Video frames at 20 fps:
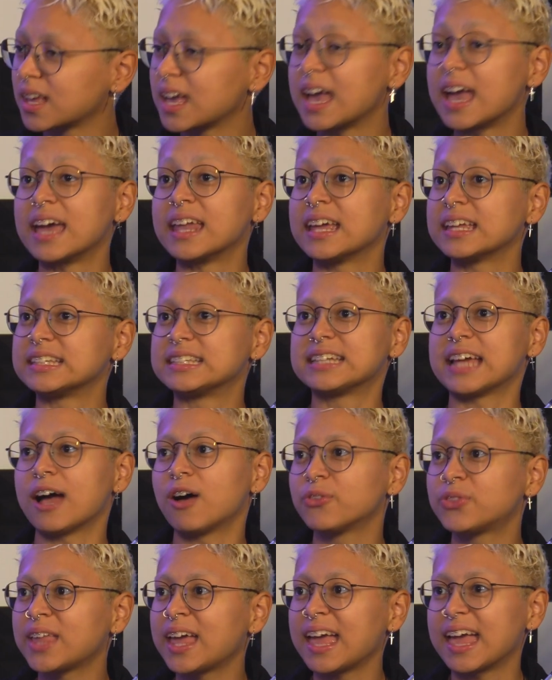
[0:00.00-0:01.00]
And I
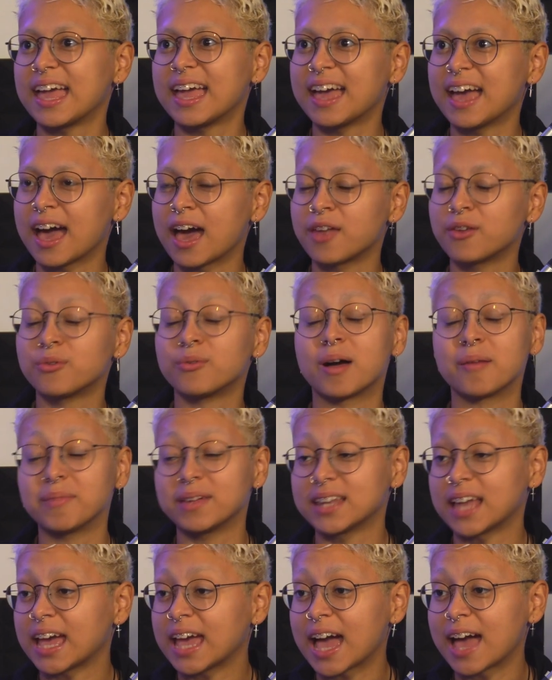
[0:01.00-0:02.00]
doubt that,
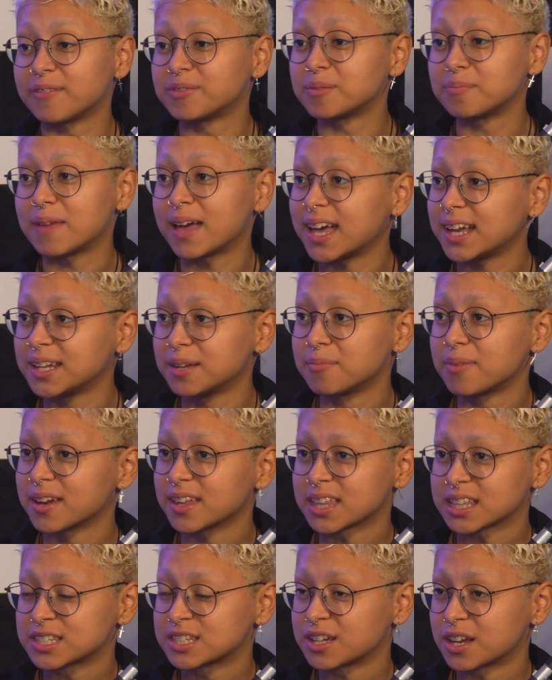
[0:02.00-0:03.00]
I haven't met anybody
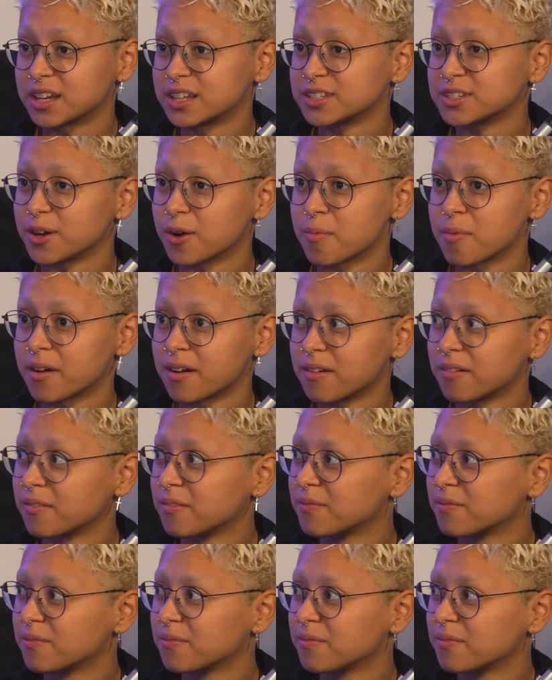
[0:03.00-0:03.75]
that's done it sober.